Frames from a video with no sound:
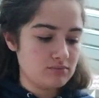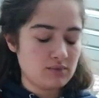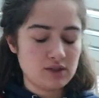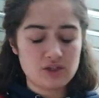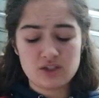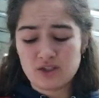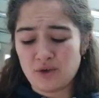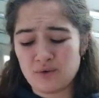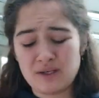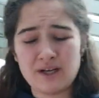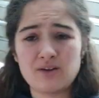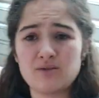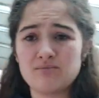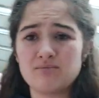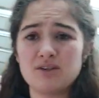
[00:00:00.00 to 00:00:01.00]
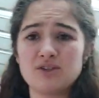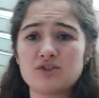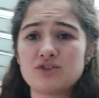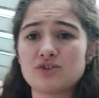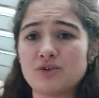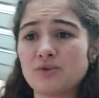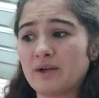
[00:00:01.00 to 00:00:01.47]
I just
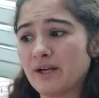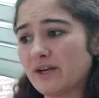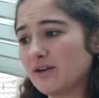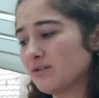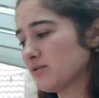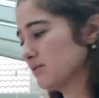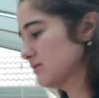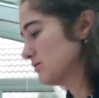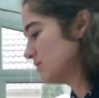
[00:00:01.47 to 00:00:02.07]
don't care.